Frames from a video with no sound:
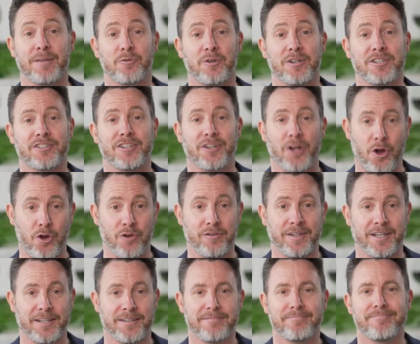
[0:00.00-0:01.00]
question
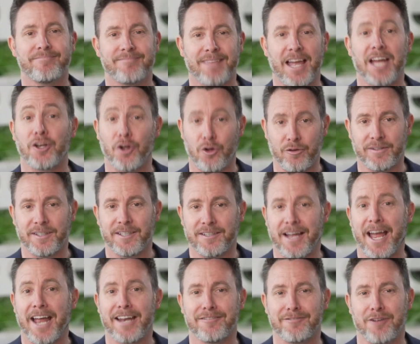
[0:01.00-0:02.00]
over and over
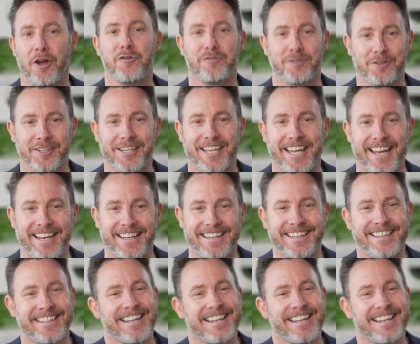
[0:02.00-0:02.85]
and over again.